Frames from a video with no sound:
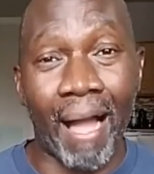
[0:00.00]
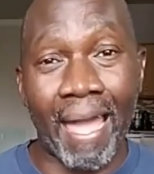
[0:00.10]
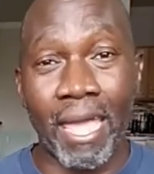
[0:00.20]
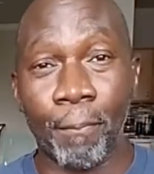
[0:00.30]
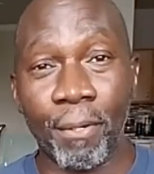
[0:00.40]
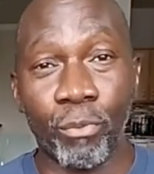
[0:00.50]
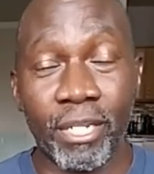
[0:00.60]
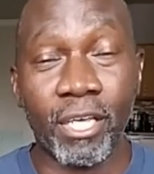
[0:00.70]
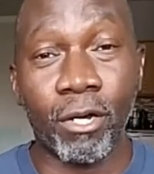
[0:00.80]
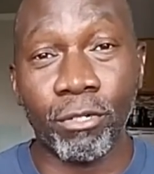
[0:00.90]
You know, I
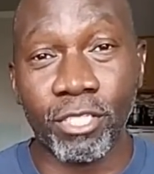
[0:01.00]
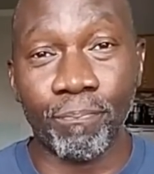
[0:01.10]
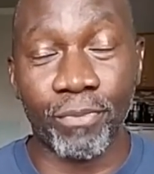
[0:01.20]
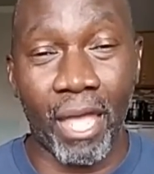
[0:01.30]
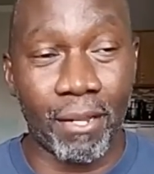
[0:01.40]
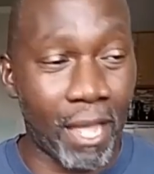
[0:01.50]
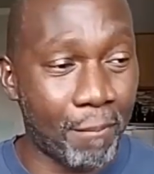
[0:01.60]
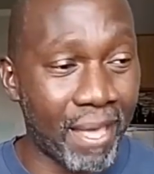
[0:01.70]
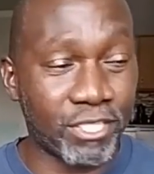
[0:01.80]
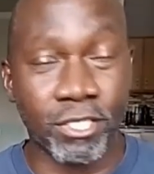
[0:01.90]
help him when he goes and,
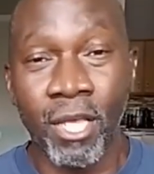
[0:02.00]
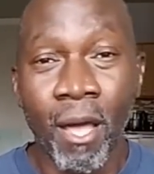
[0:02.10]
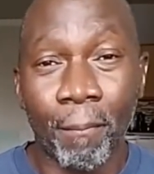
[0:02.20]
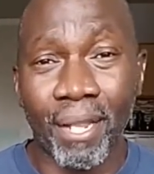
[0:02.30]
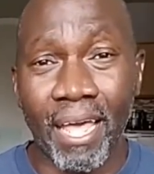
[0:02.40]
and makes his